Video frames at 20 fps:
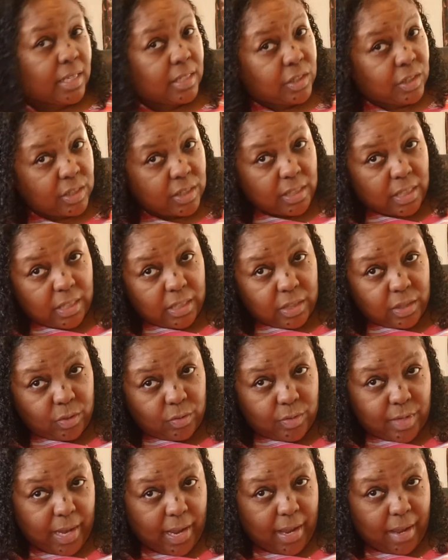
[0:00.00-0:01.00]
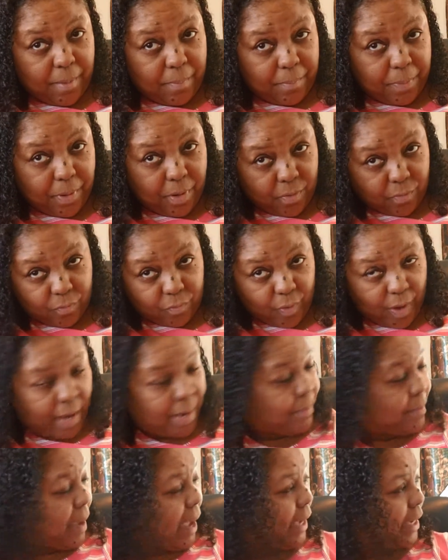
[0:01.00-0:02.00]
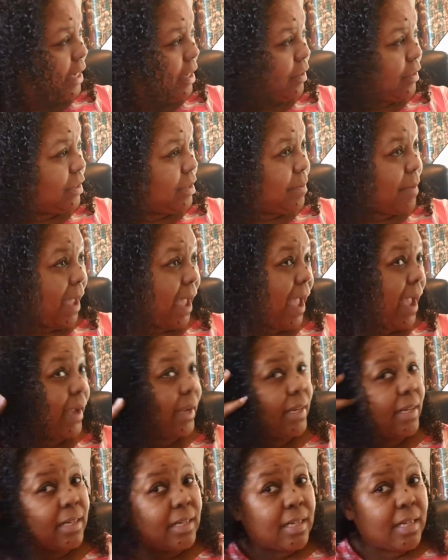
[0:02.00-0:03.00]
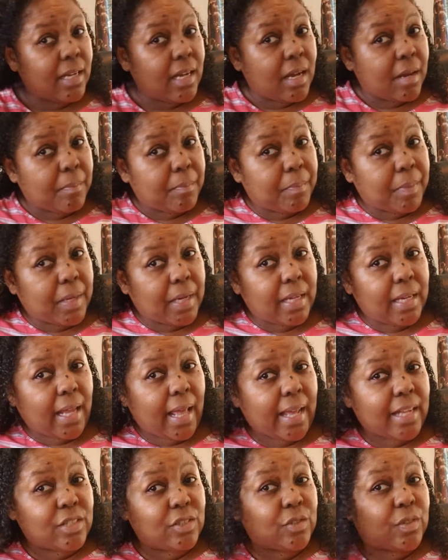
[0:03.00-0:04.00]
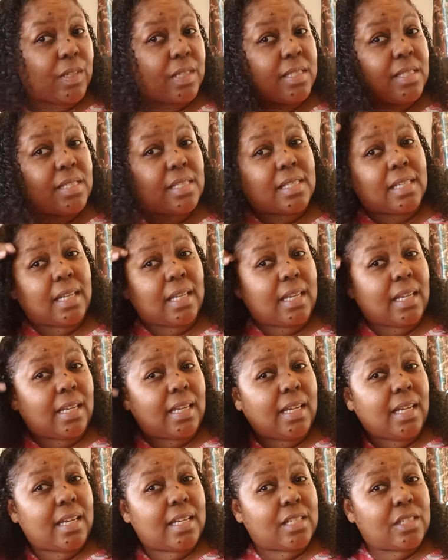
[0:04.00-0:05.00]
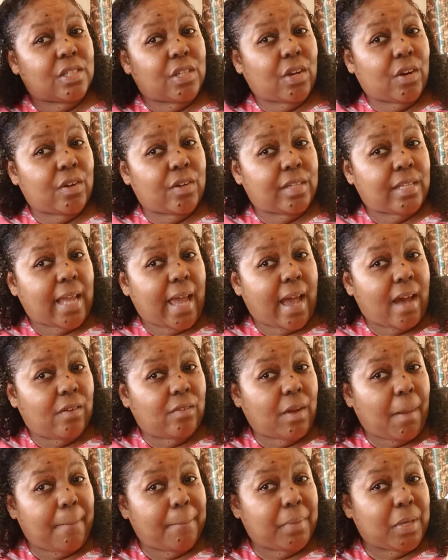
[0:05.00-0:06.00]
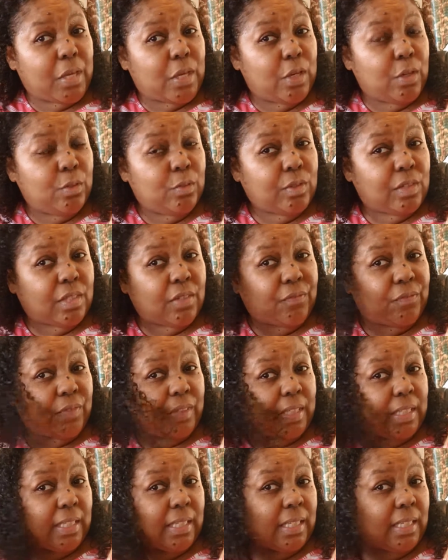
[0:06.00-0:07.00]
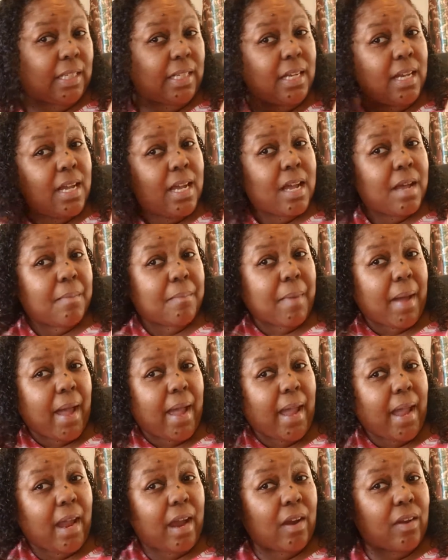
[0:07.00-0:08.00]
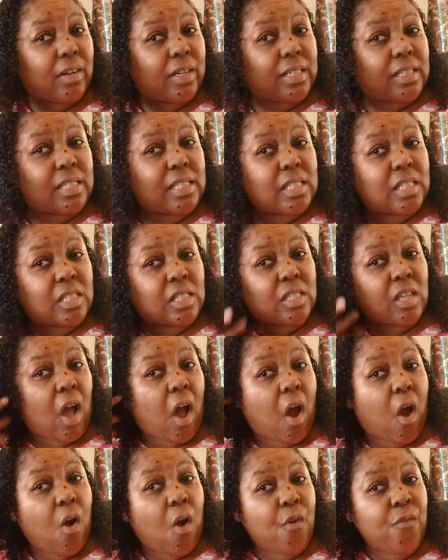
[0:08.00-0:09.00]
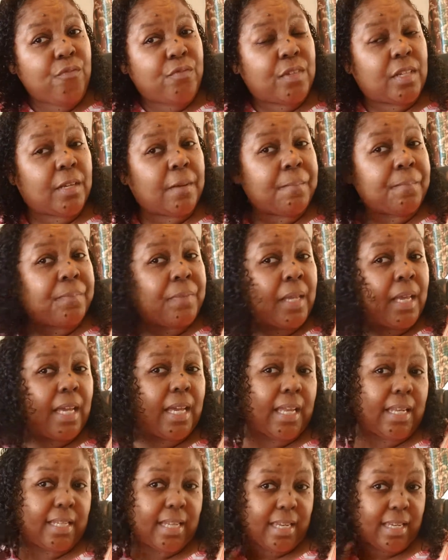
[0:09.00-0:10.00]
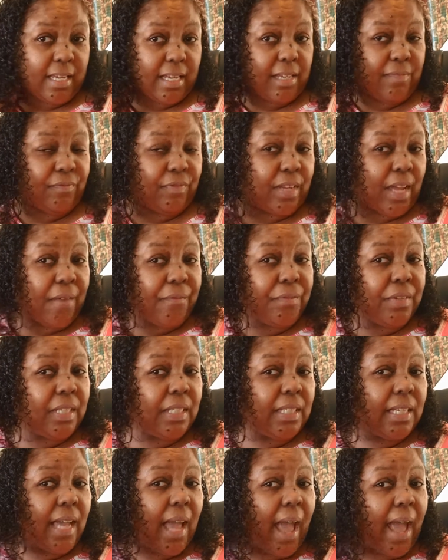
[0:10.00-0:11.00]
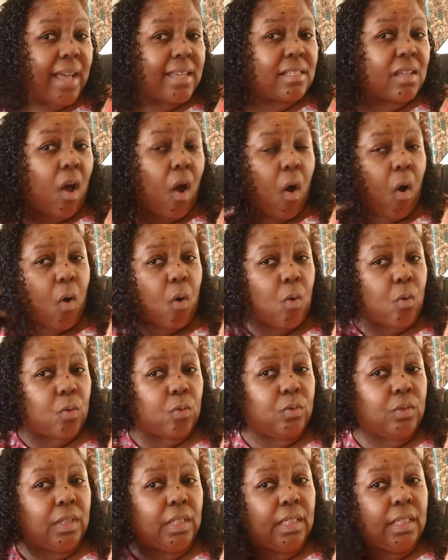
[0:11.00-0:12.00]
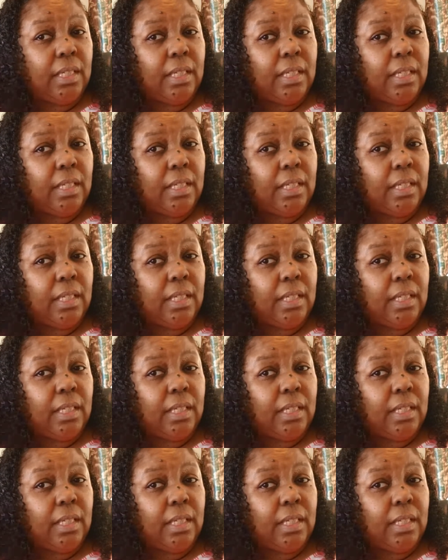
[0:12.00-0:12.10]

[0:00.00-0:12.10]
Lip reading: It's just a little damp right back here in the back. But as you can see, it turned out beautifully. My hair is soft. It definitely has hold.